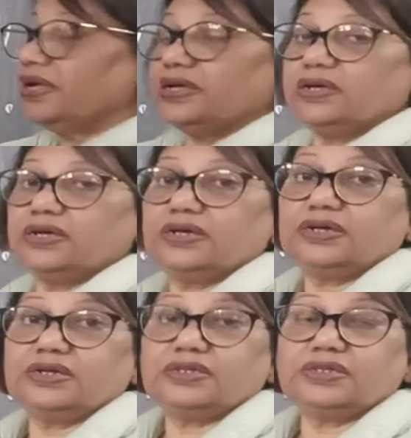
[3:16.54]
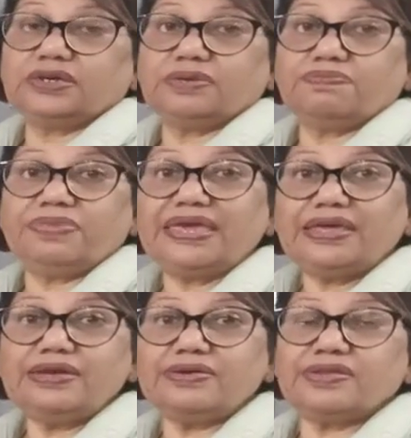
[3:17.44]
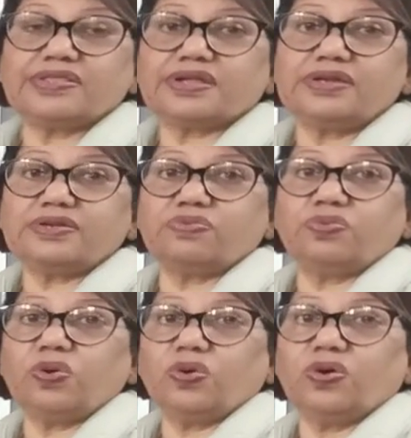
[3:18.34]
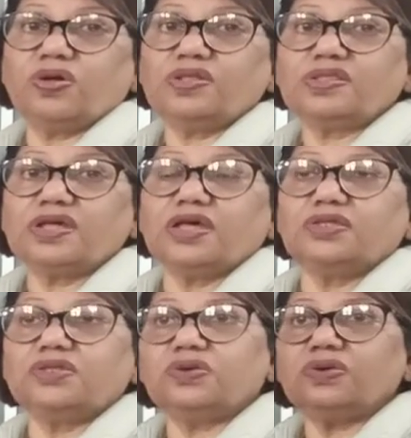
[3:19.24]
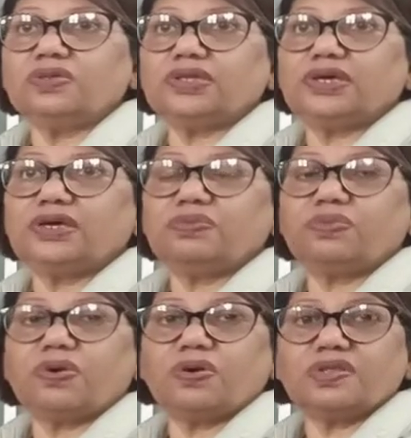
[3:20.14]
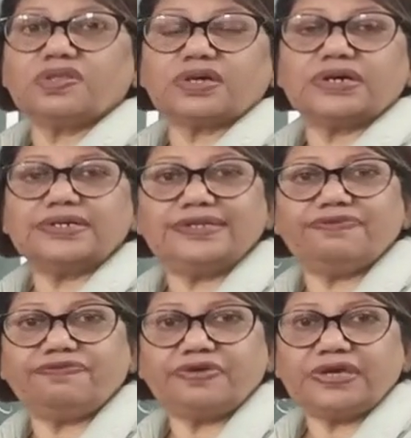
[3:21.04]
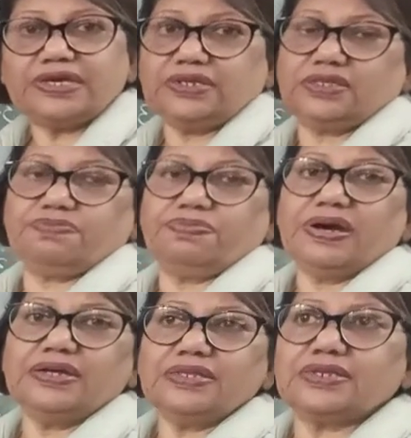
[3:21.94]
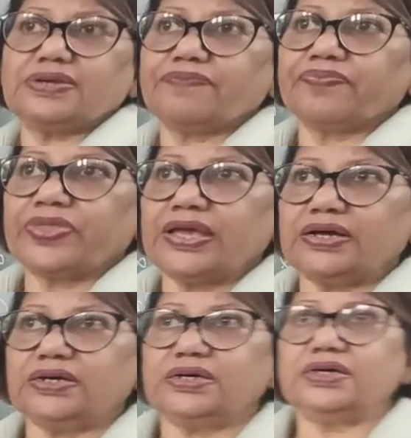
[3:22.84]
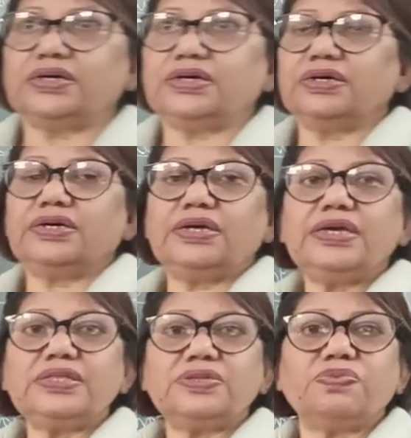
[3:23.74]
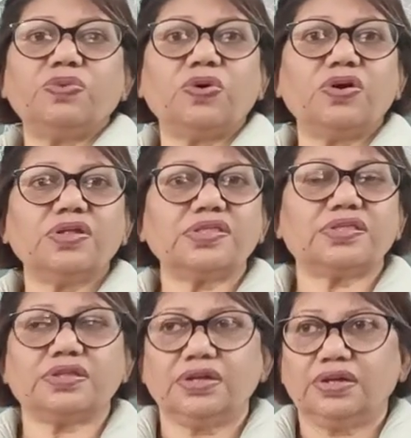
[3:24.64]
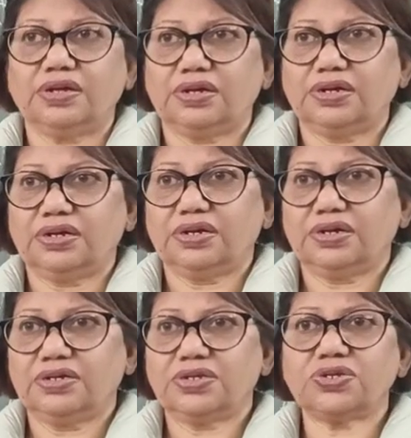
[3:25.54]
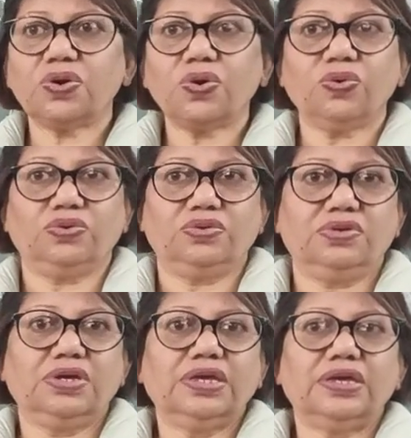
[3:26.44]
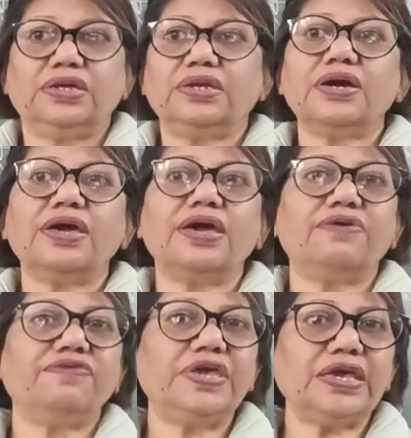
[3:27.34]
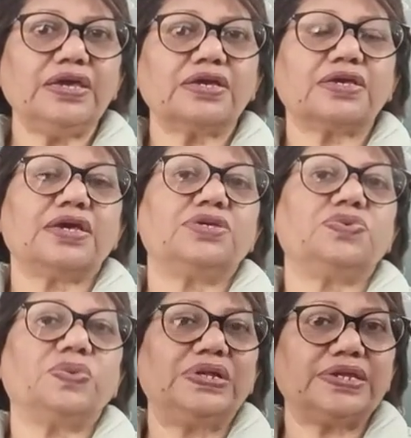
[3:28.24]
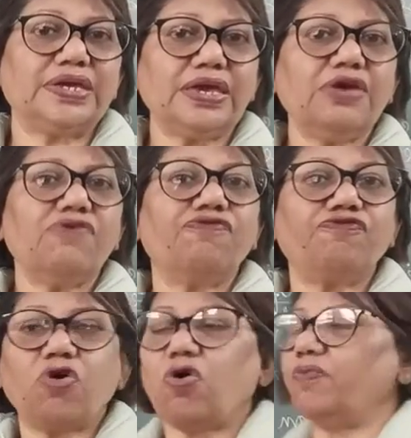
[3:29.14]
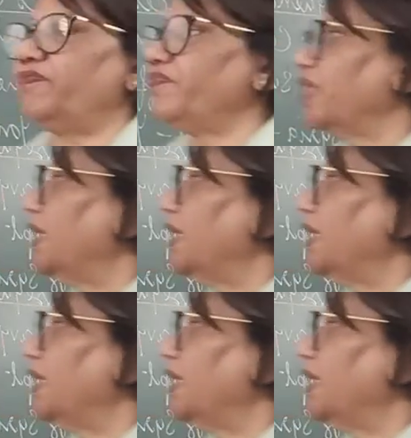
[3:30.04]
the main result was, though there was a defeat, but it was shown in a heavy casualty form.